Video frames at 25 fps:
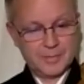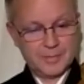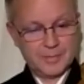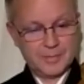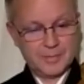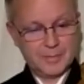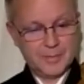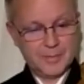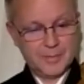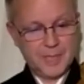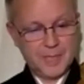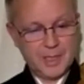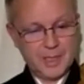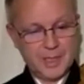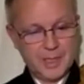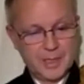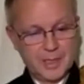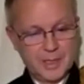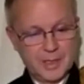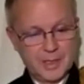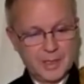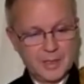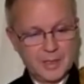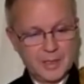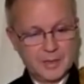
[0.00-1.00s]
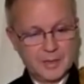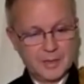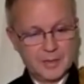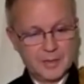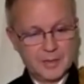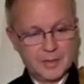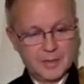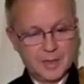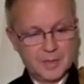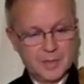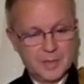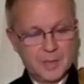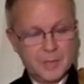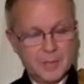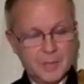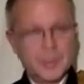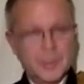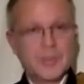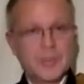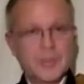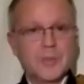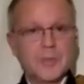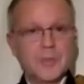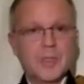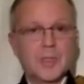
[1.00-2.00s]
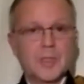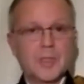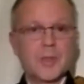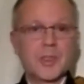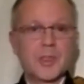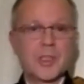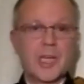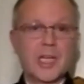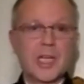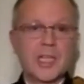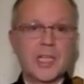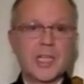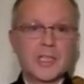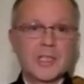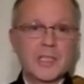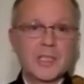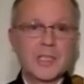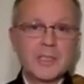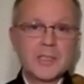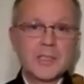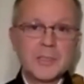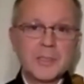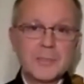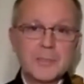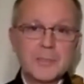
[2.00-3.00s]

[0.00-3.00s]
me and and and maybe something about iceland